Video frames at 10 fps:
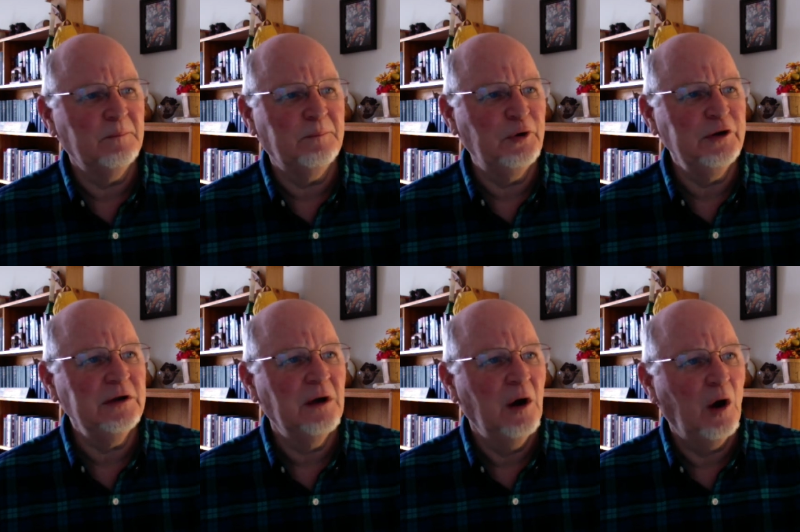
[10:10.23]

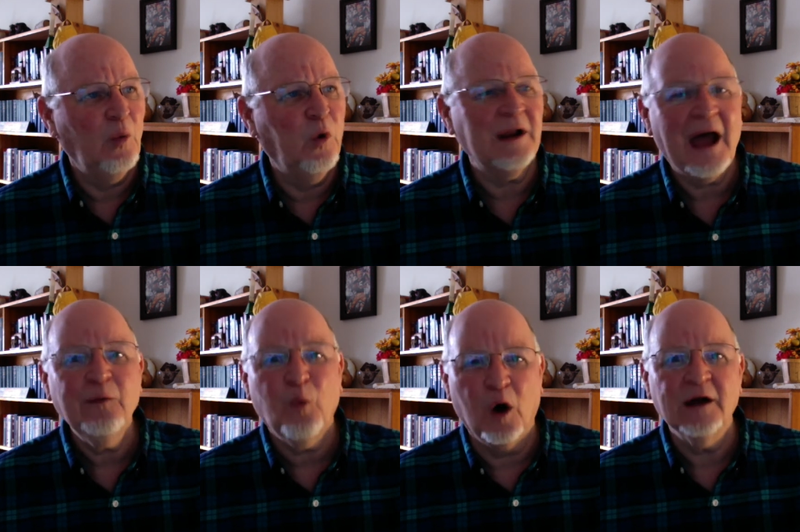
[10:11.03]
putting what I
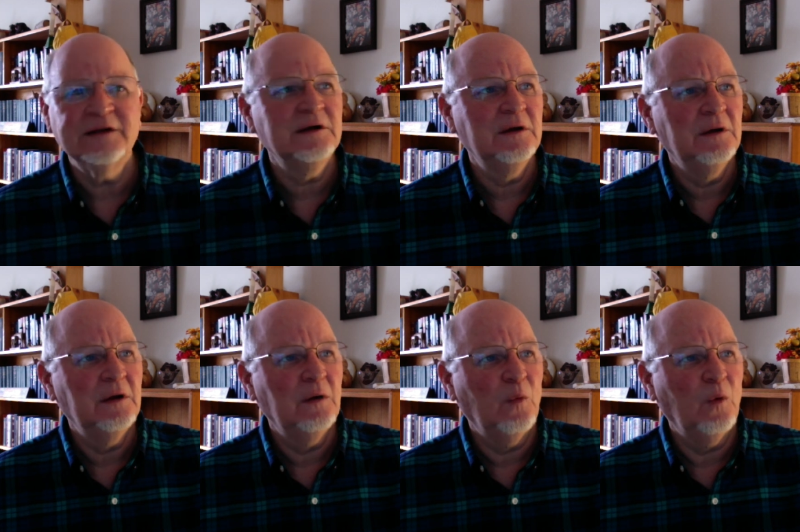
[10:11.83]
want,
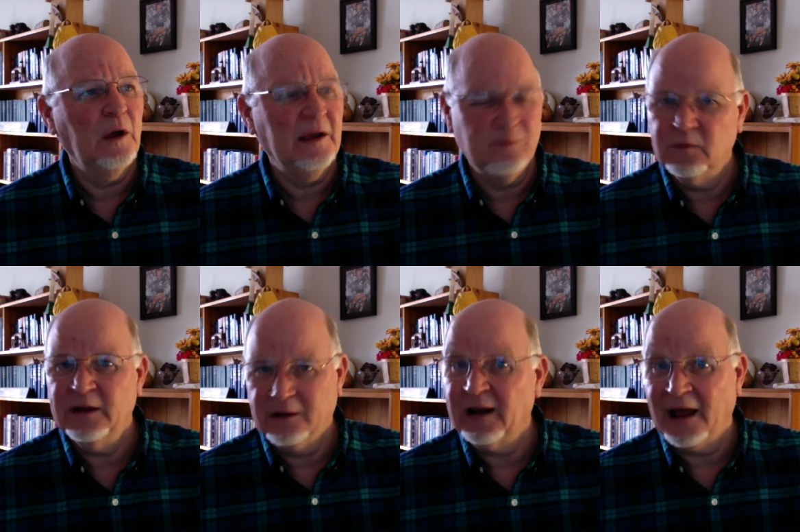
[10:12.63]
and
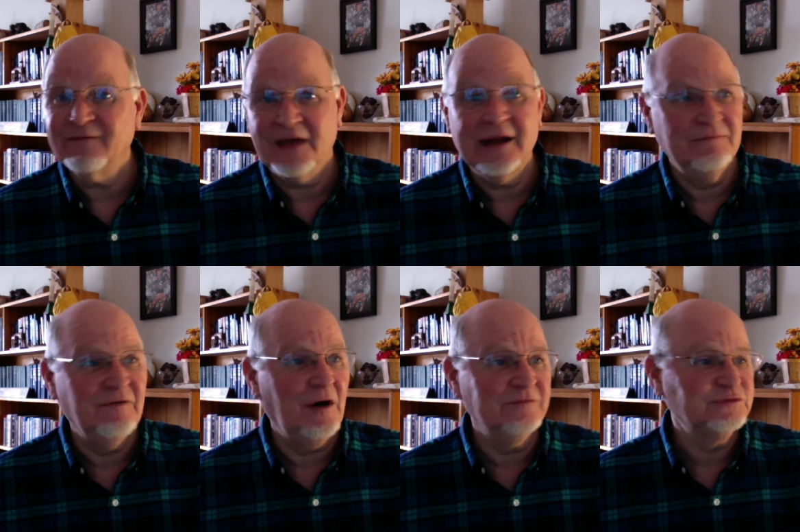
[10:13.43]
a lot of that
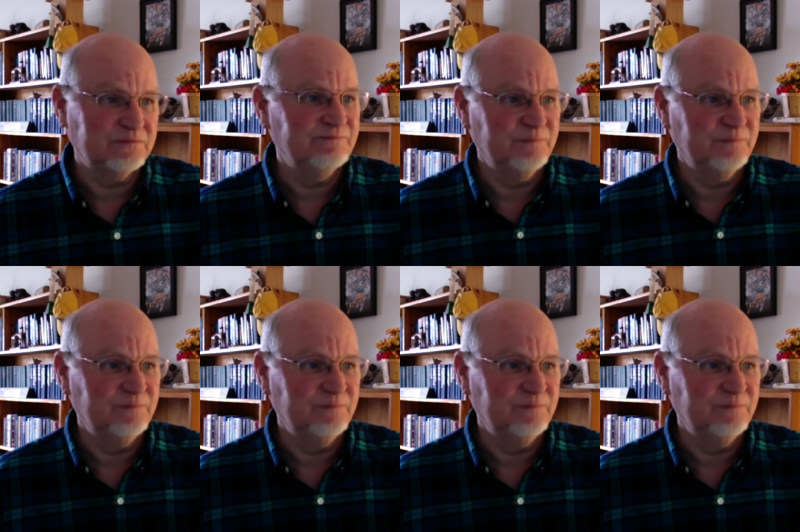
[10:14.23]
involves